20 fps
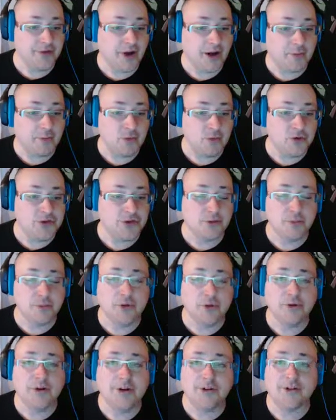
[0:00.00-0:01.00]
booster
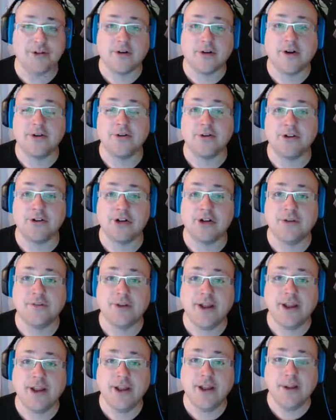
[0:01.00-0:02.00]
abilities are on your shift
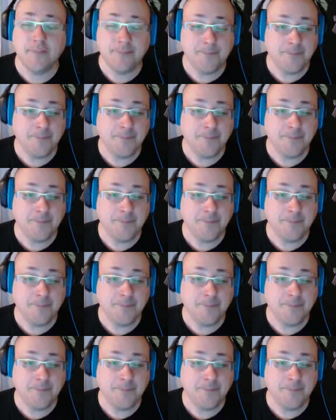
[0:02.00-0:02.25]
key,